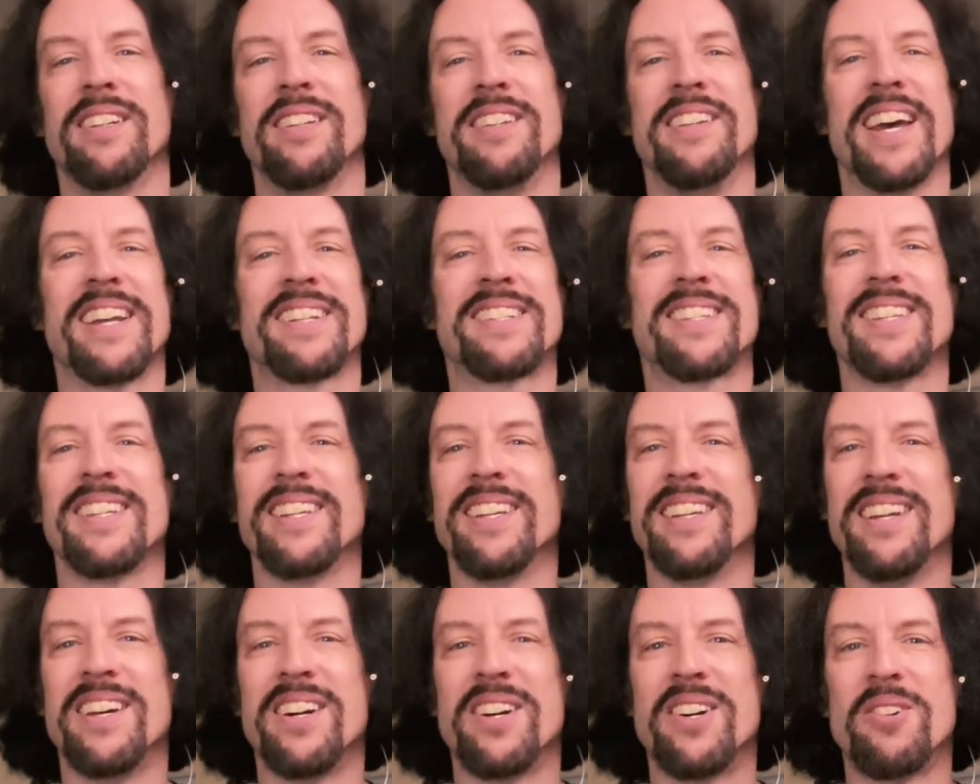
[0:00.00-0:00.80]
Next thing
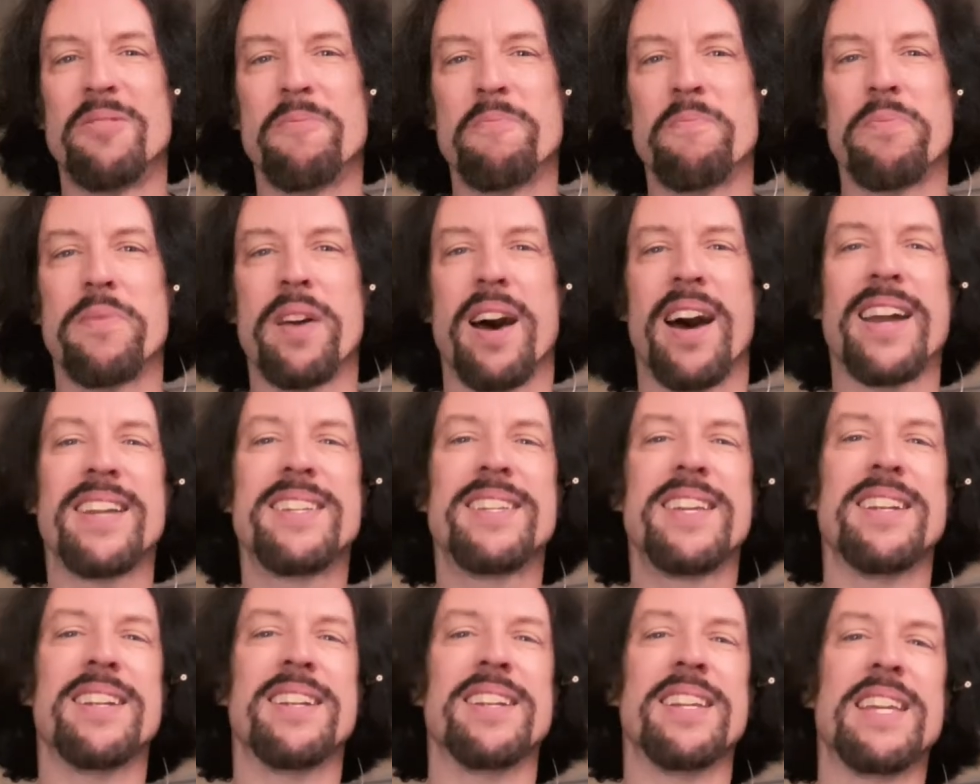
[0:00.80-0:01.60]
you know, I
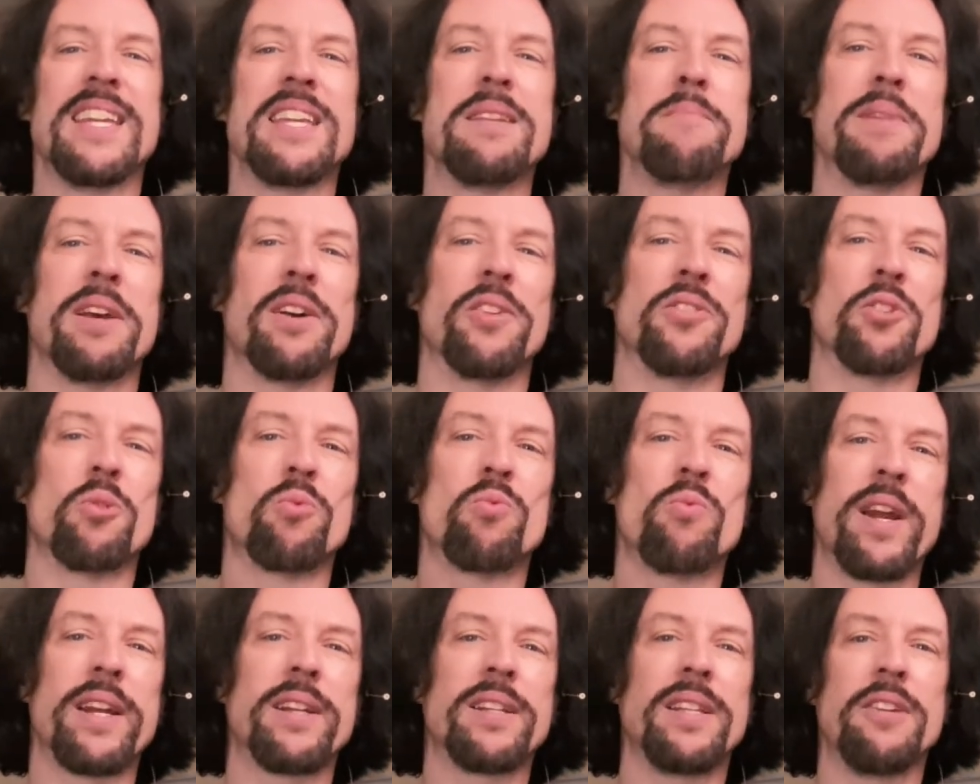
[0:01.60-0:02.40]
get an email
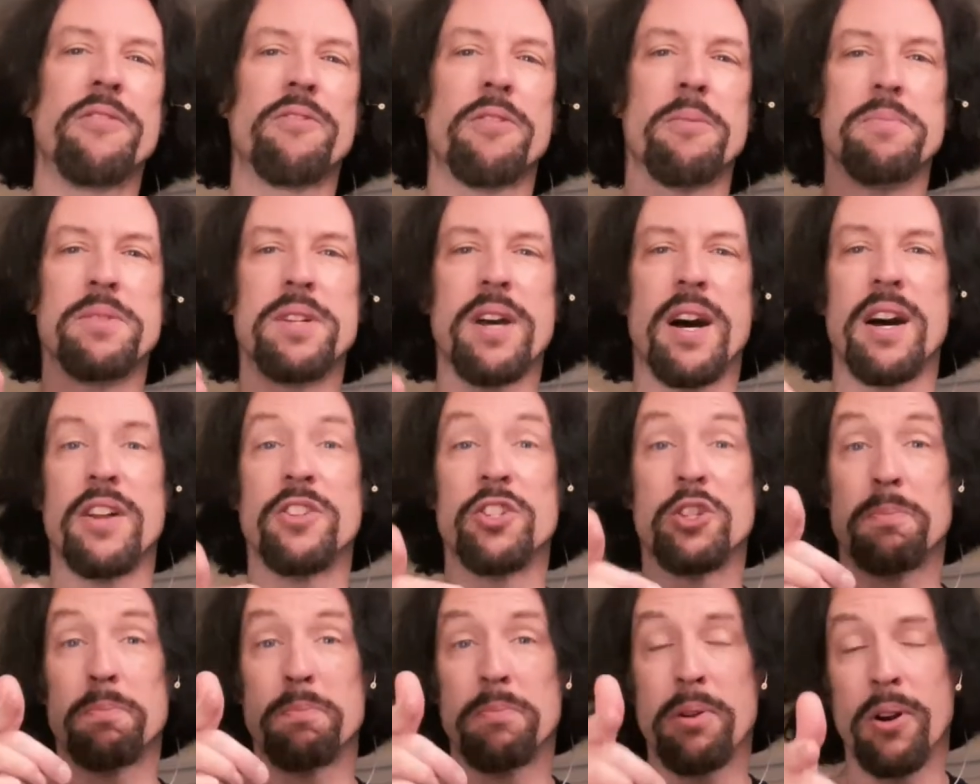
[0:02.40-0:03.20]
directly from
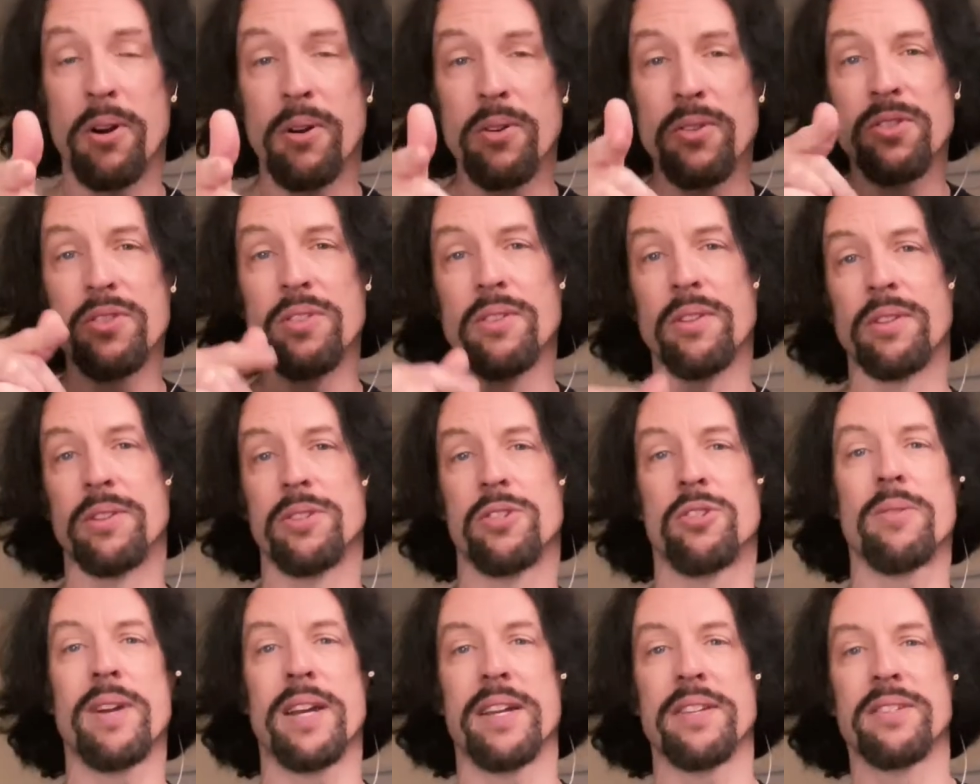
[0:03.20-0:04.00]
Don's personal
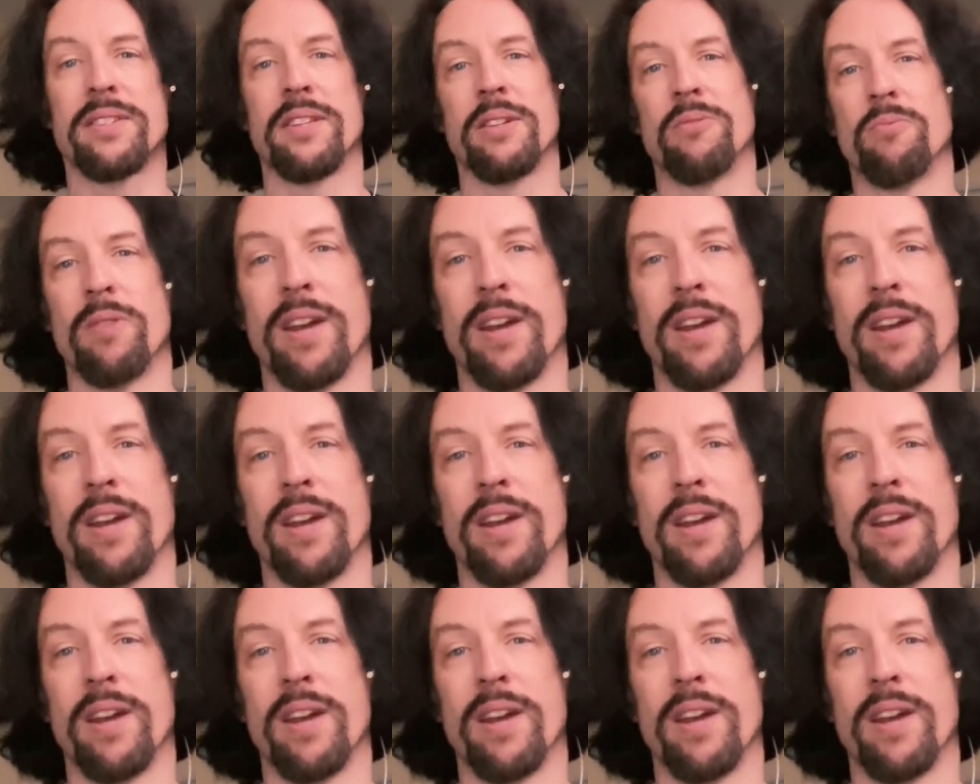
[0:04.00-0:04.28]
address that